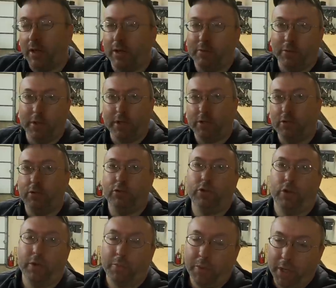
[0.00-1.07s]
live link to the
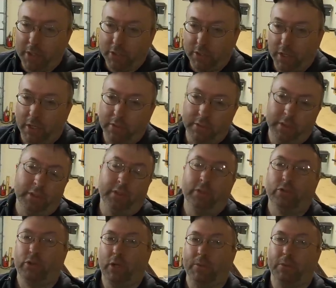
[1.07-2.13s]
join page down in the
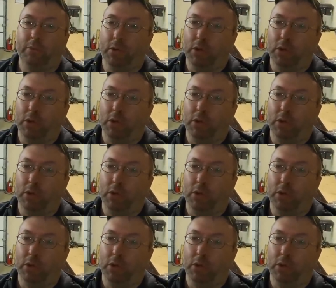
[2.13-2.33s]
description